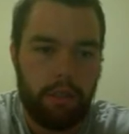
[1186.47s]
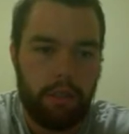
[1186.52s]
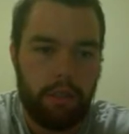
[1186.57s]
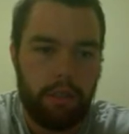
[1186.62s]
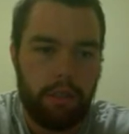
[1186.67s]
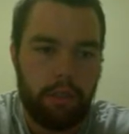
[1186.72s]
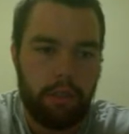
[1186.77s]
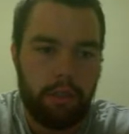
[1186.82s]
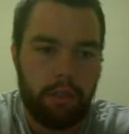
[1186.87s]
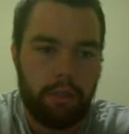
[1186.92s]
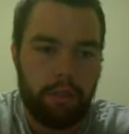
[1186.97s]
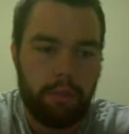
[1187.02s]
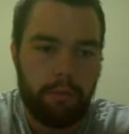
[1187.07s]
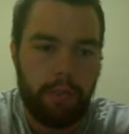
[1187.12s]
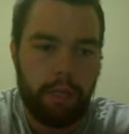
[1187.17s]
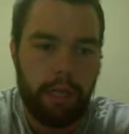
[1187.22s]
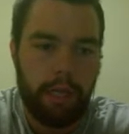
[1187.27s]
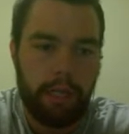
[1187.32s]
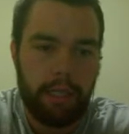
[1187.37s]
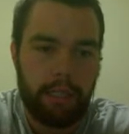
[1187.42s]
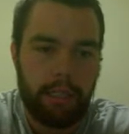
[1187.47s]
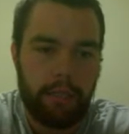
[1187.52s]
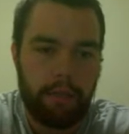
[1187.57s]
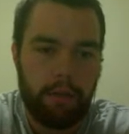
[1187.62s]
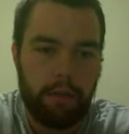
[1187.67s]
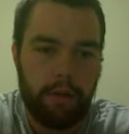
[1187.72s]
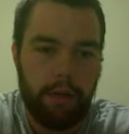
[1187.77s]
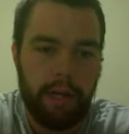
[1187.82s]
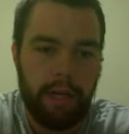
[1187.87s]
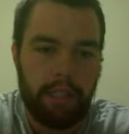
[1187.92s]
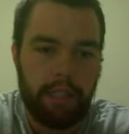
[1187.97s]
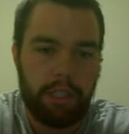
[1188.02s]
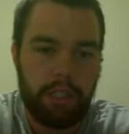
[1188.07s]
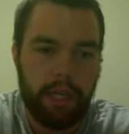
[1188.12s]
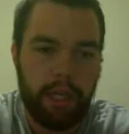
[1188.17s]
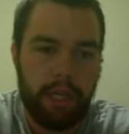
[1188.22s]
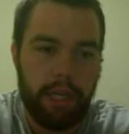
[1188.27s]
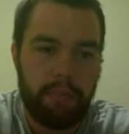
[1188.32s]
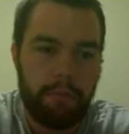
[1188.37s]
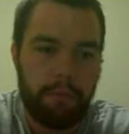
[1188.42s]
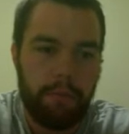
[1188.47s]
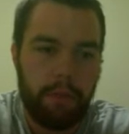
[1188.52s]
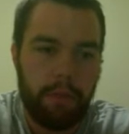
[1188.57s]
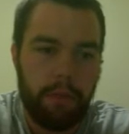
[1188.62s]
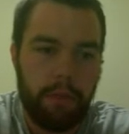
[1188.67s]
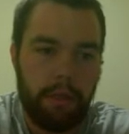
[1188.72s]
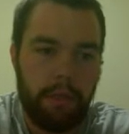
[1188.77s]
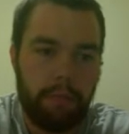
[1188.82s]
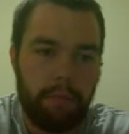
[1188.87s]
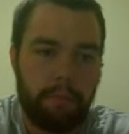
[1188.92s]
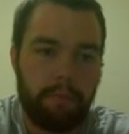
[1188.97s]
So I'm just going to Icicle Crash and Ice Beam.